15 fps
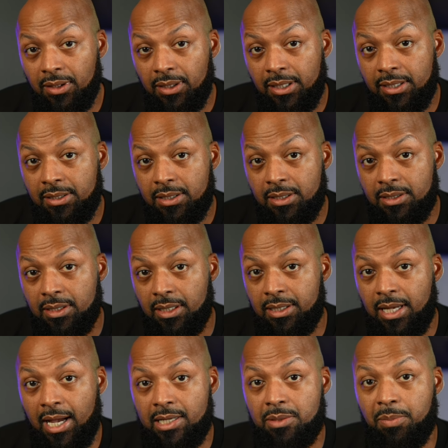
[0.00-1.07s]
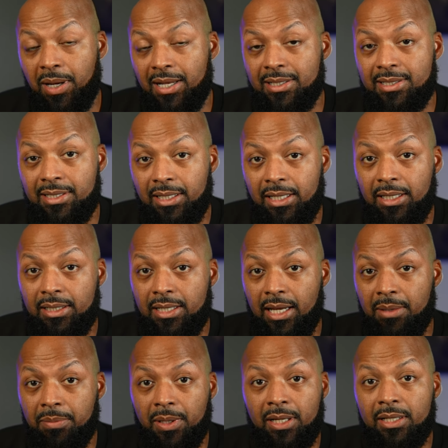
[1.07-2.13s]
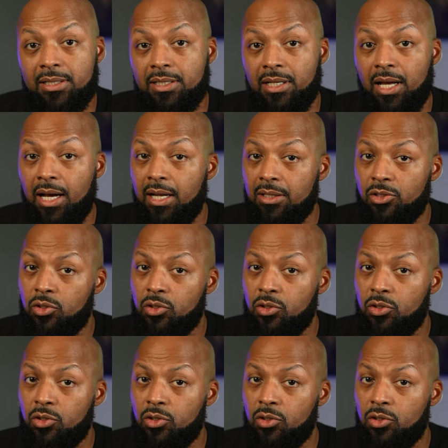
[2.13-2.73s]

lens is attached by sticky tape and it's not